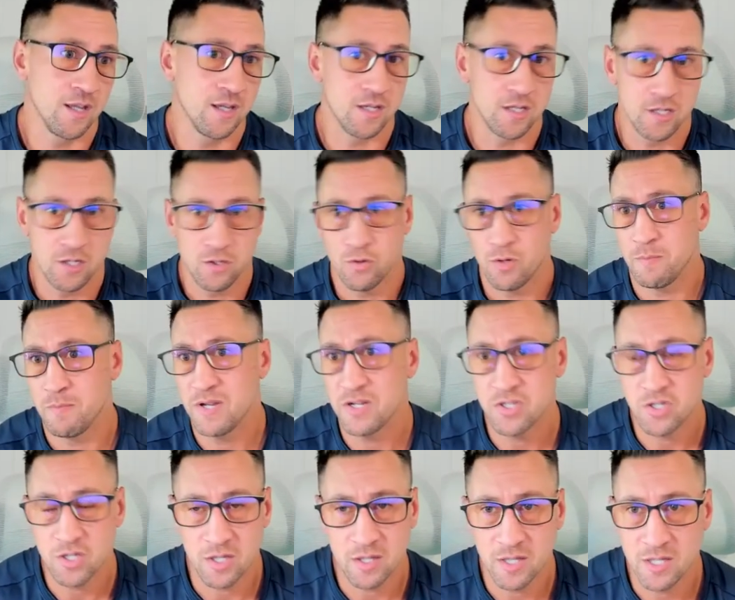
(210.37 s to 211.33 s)
you had
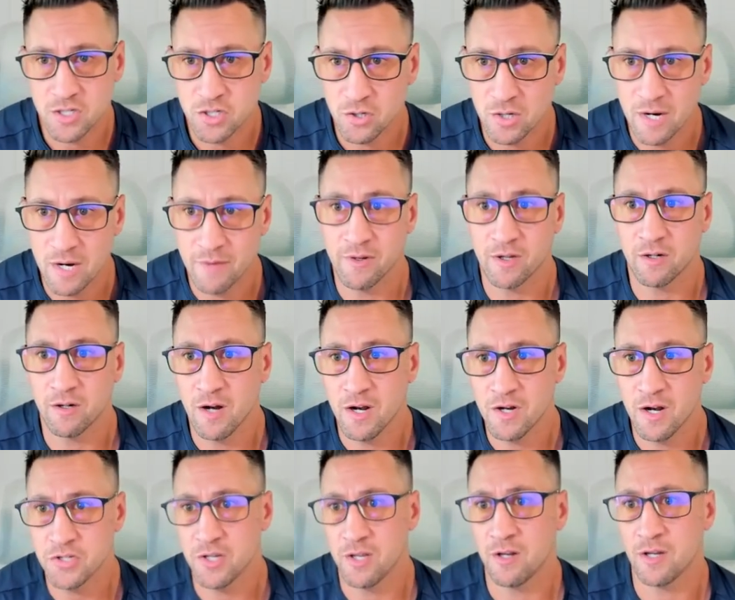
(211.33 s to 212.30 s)
mentioned that you're having a
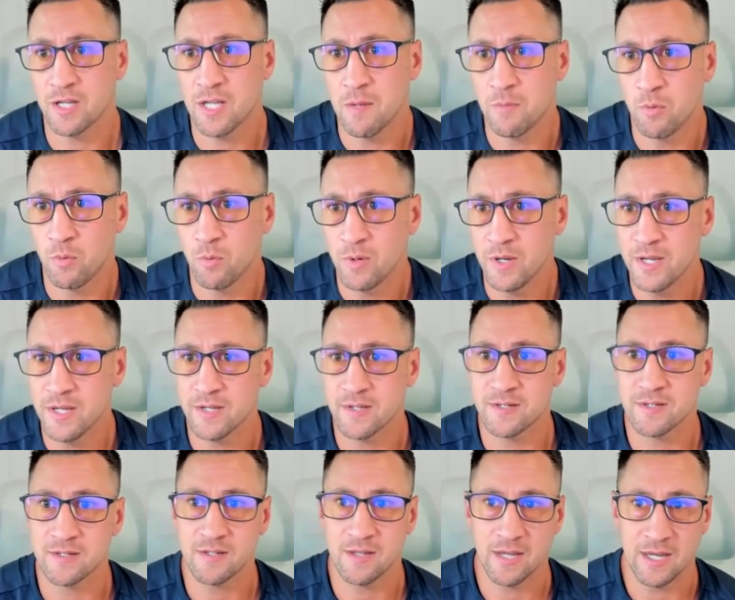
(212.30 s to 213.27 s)
garage sale in a couple
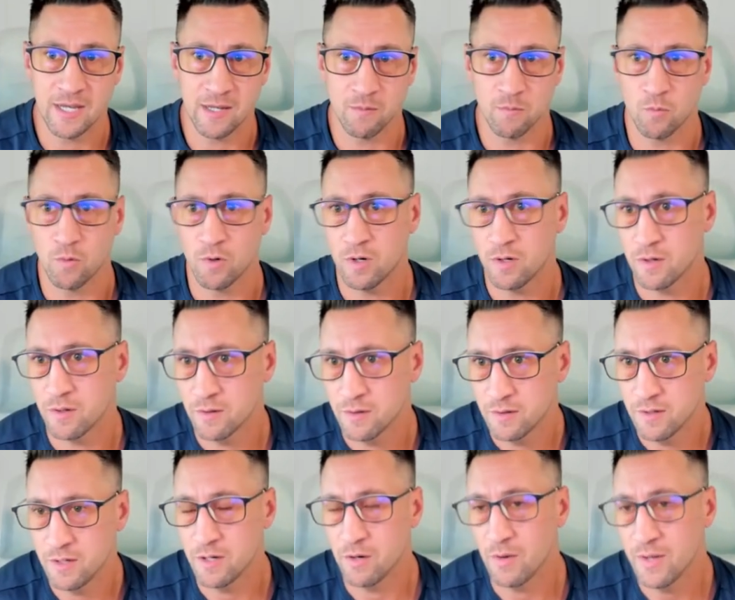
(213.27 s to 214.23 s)
weeks, and we're
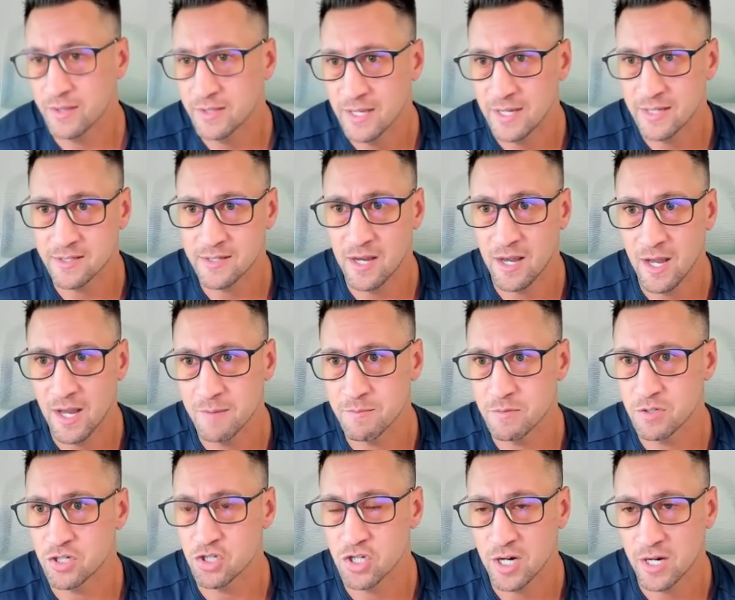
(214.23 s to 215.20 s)
at that time
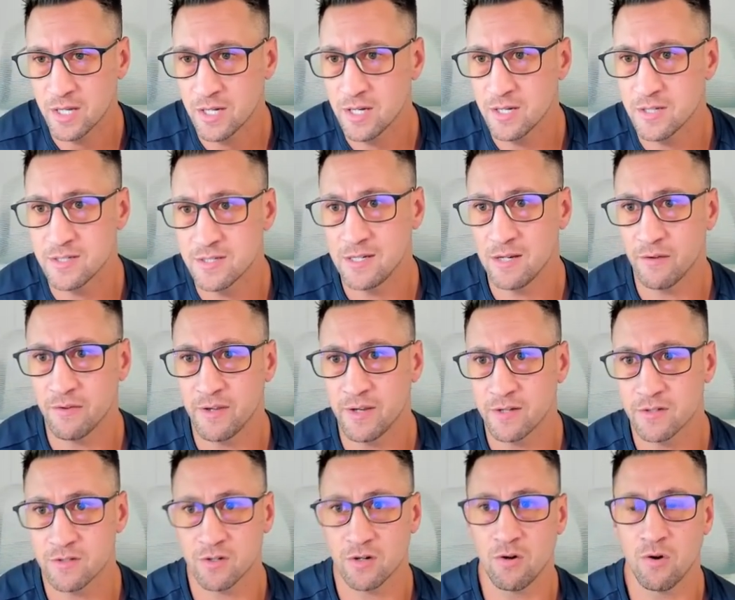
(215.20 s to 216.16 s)
just checking in to see how
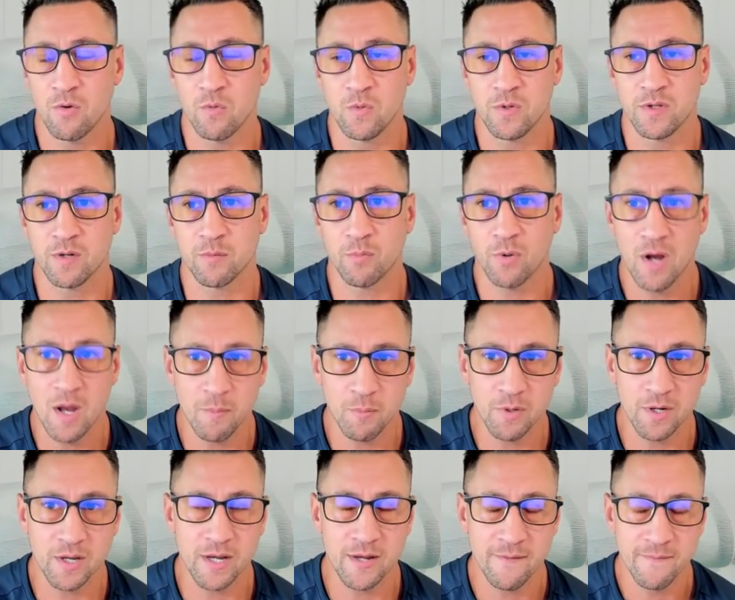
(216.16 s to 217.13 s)
things are going with your
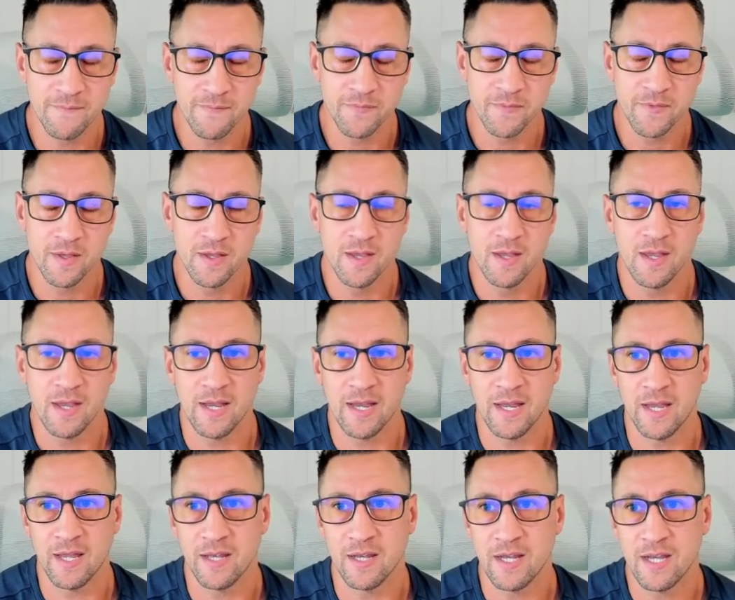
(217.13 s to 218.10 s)
property.
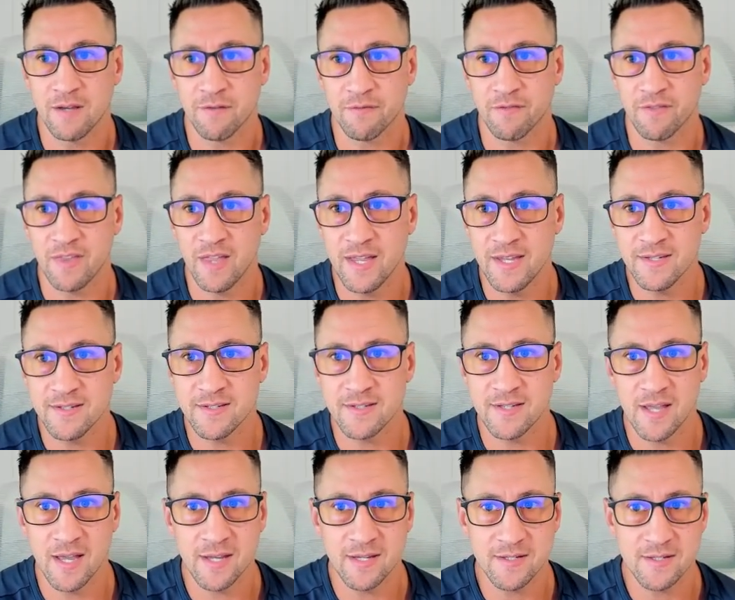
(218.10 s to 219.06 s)
And if they
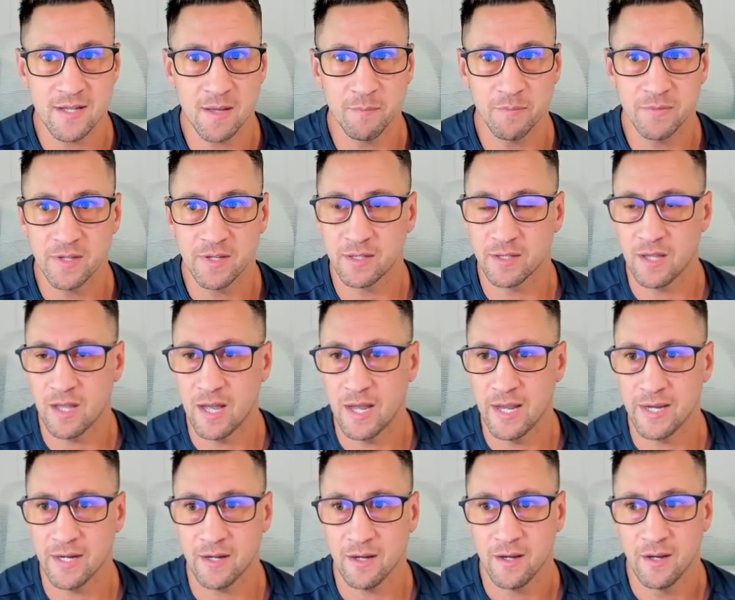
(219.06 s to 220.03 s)
say something
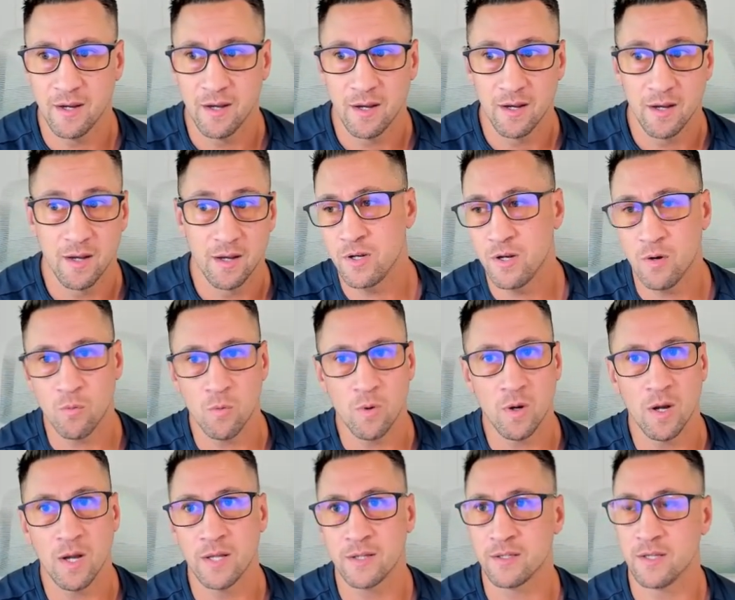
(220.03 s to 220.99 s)
like, well, you know
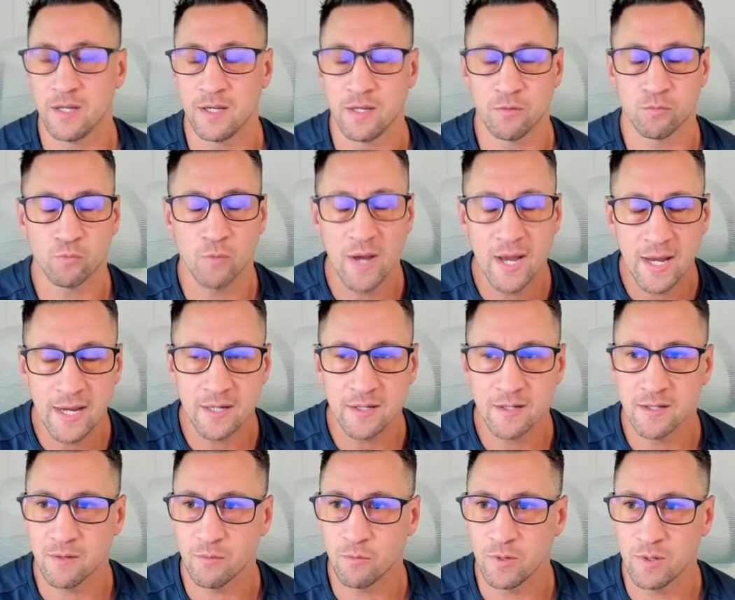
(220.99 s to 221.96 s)
what, it
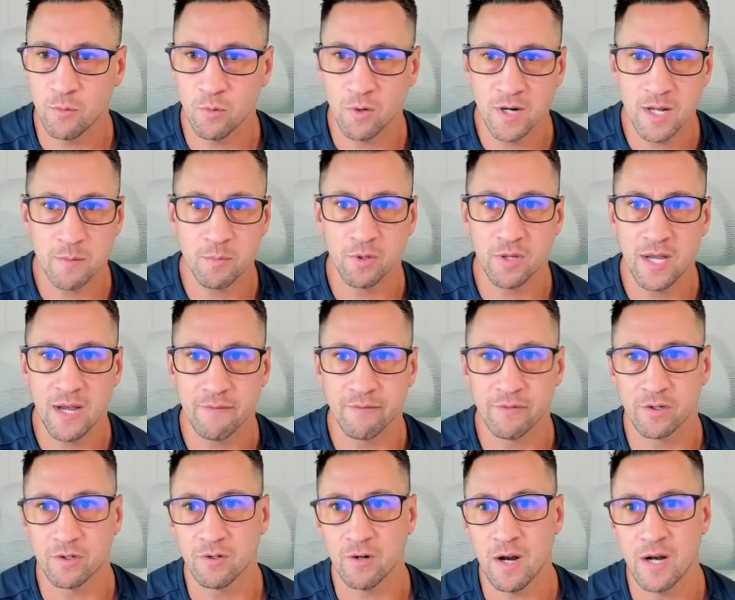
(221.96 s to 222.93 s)
rained, we weren't able to have
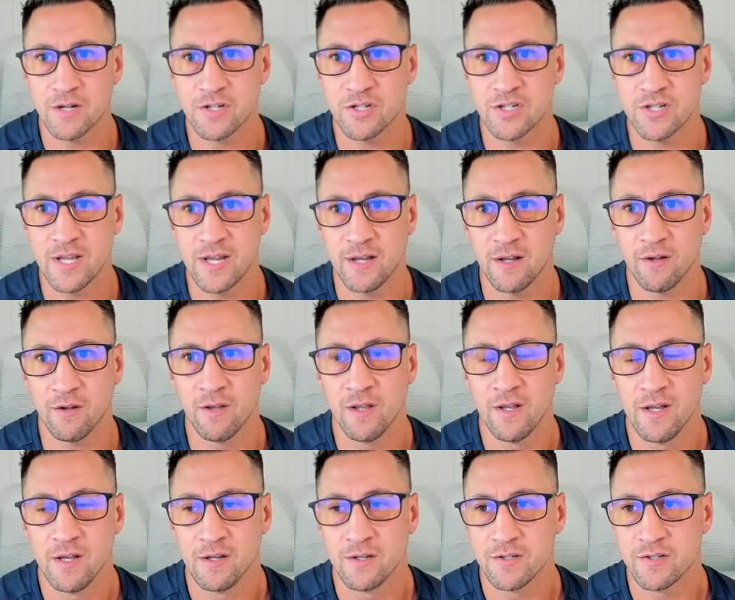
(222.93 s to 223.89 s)
the garage sale.
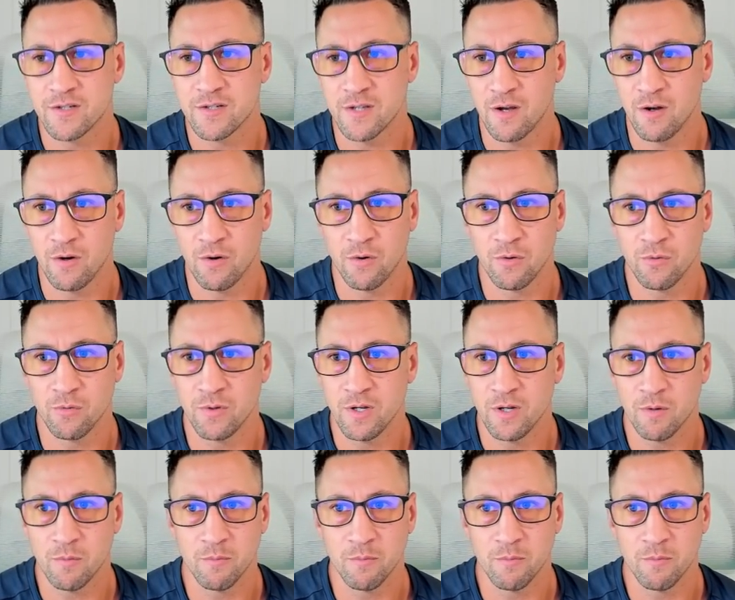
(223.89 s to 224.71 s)
So,